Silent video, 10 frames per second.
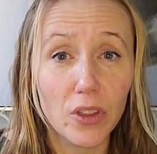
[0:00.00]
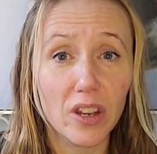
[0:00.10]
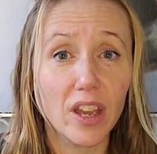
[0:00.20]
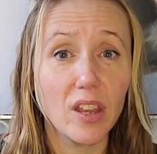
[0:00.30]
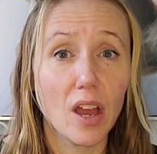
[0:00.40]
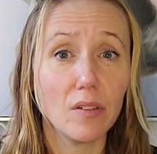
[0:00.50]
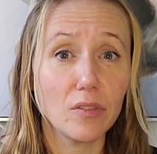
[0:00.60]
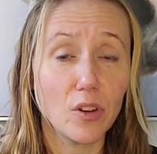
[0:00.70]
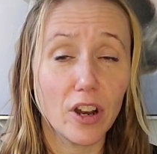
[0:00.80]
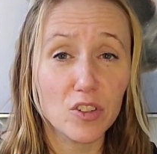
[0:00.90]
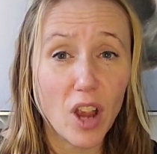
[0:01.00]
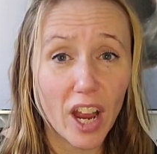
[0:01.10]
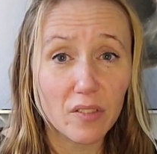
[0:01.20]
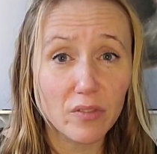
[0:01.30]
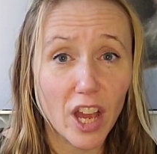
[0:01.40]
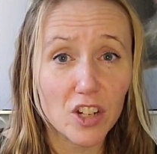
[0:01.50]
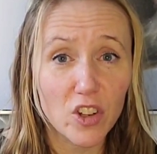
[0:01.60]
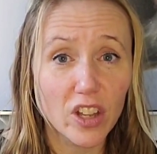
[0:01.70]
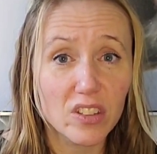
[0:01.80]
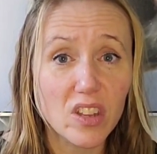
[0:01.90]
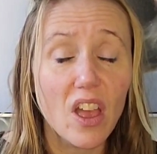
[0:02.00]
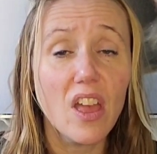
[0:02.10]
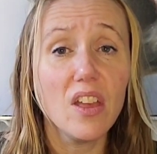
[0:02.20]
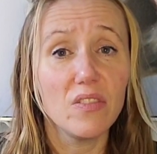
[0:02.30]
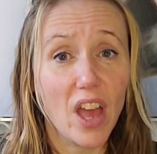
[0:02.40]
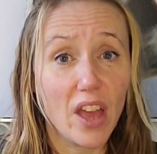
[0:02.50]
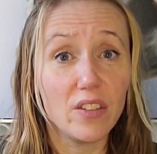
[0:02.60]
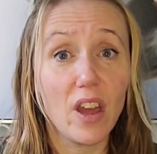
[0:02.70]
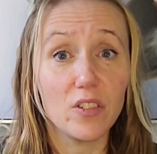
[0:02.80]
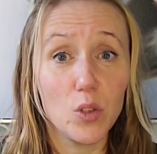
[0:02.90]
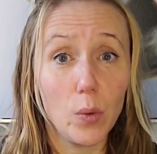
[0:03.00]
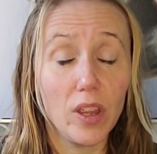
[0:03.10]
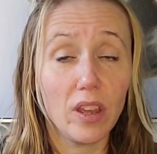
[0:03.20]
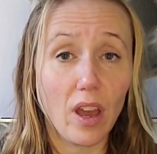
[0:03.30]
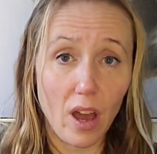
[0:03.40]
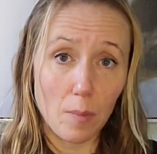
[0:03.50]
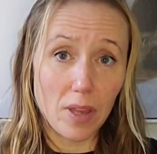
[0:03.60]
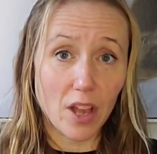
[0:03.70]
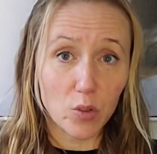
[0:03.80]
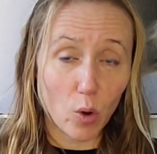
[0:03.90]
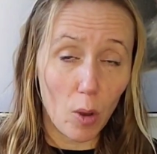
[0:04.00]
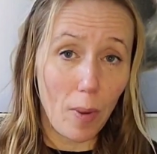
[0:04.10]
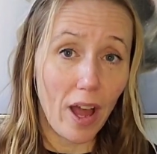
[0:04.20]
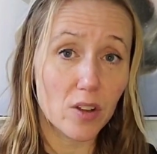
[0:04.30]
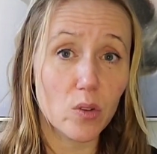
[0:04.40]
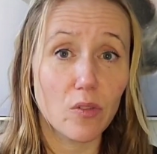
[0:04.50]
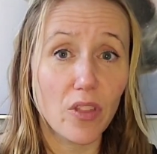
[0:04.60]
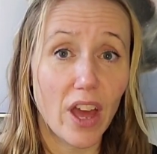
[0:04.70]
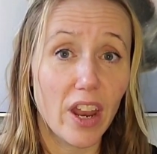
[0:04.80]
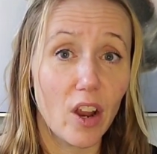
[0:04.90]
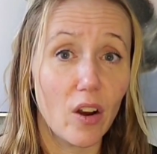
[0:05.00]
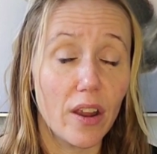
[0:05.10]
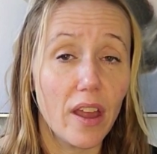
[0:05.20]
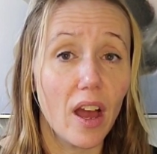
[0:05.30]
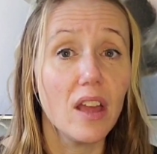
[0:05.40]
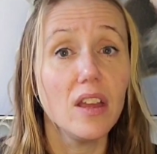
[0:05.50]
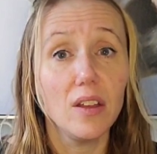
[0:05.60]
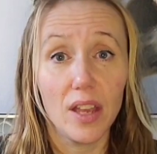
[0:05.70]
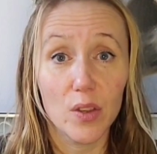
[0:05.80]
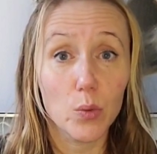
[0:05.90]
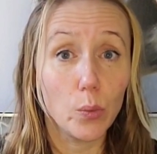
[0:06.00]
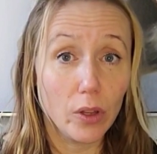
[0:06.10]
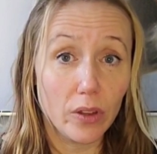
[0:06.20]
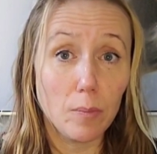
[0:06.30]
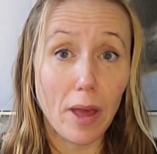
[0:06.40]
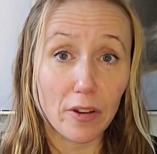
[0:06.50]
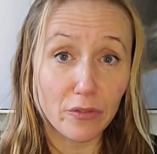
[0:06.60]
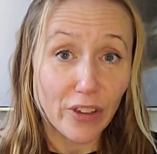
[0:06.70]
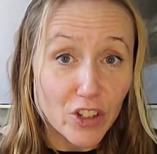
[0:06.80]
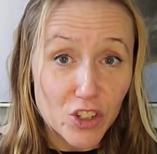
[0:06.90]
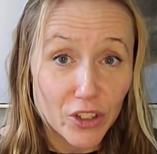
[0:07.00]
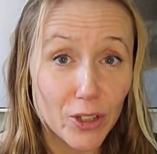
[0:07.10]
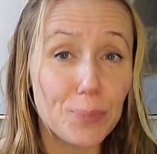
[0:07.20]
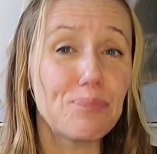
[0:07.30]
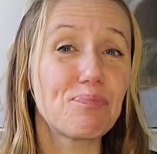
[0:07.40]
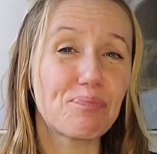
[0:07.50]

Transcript: the night, you have urinary tract infections, then doing castor oil packs over that area is really beneficial.